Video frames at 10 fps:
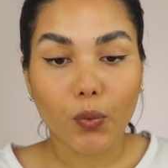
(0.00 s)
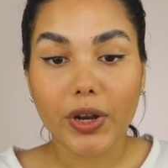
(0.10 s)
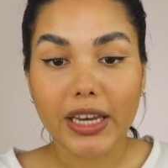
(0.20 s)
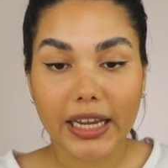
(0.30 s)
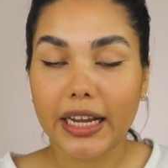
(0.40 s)
We
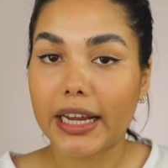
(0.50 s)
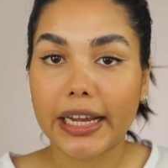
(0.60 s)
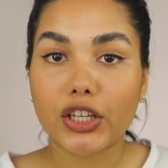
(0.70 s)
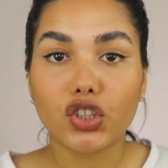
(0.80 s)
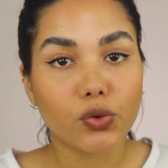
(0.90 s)

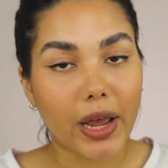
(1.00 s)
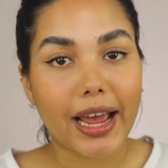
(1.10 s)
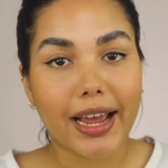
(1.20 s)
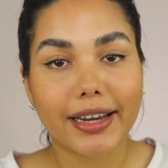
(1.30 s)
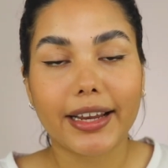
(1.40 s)
need to
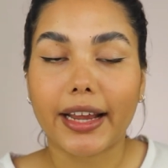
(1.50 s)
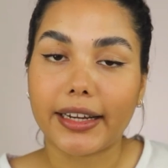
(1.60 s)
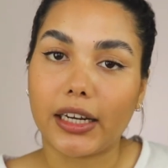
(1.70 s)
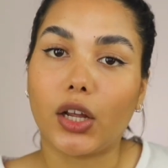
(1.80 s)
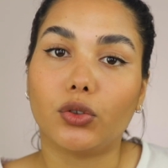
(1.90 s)
add a
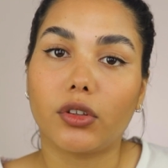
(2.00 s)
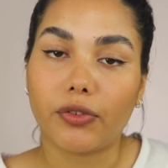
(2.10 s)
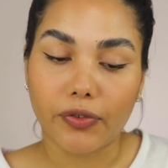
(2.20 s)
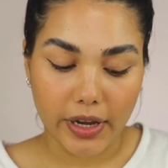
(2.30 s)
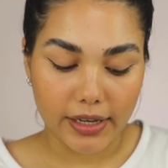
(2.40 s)
glow to the
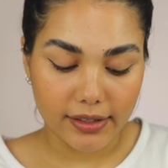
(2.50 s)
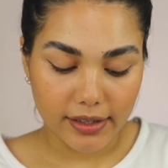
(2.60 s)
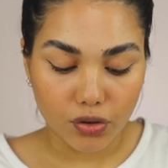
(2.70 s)
face.